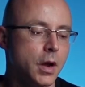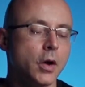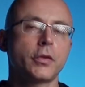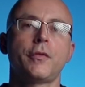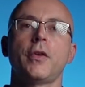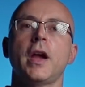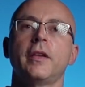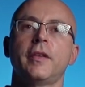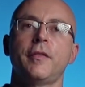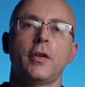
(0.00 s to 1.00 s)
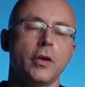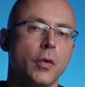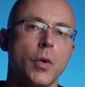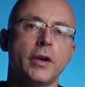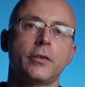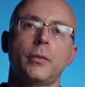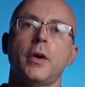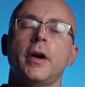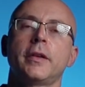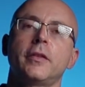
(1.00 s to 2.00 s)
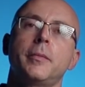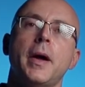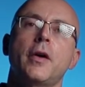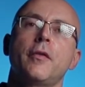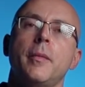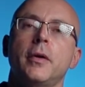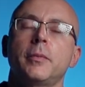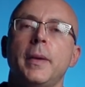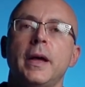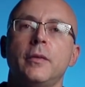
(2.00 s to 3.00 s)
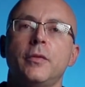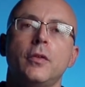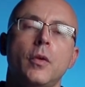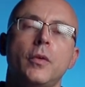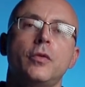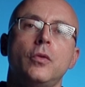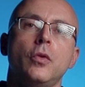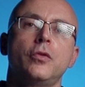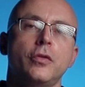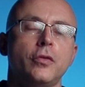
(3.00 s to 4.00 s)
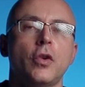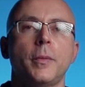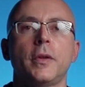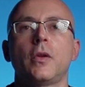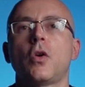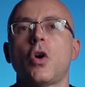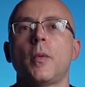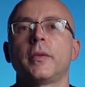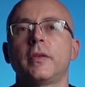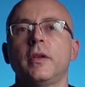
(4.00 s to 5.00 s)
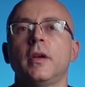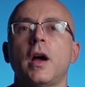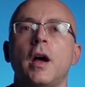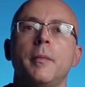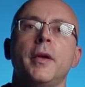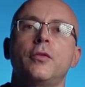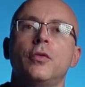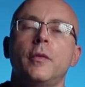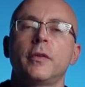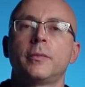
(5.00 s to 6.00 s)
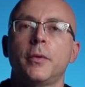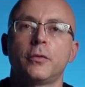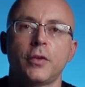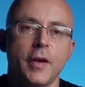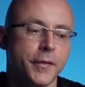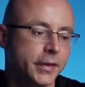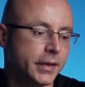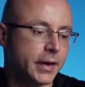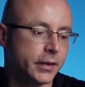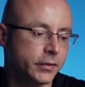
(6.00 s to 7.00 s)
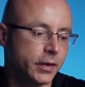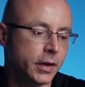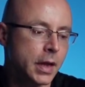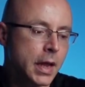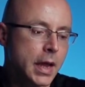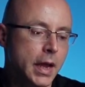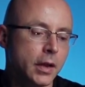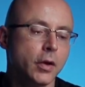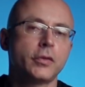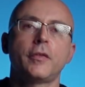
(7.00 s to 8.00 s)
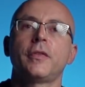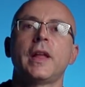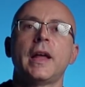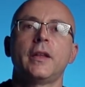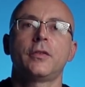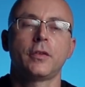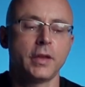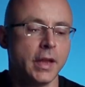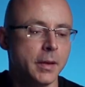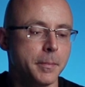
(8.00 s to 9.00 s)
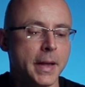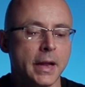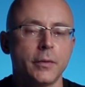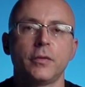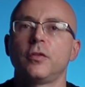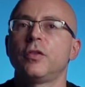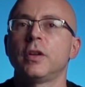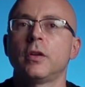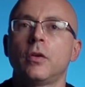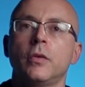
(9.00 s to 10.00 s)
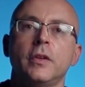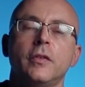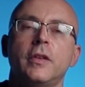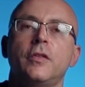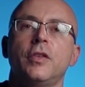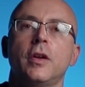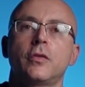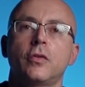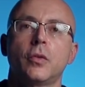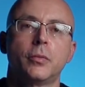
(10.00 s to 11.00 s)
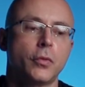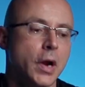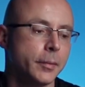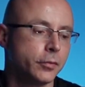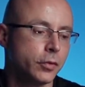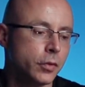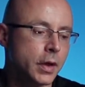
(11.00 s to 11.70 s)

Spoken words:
Also, if you guys have any other questions regarding this micro V-mount batteries, you know what to do. Just drop a little comment here. I make sure I respond to everything that I see. And also, if lighting is your thing, batteries in general, this is the channel to subscribe to.